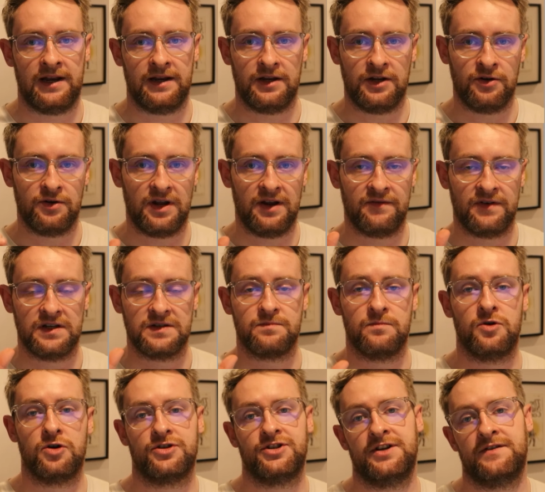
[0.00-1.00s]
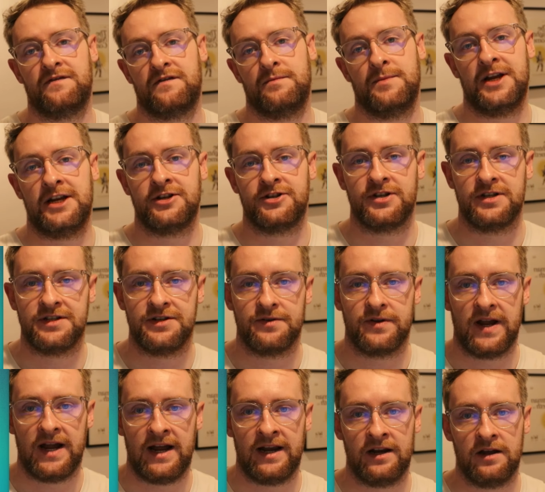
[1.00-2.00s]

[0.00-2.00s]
you give as much information as you can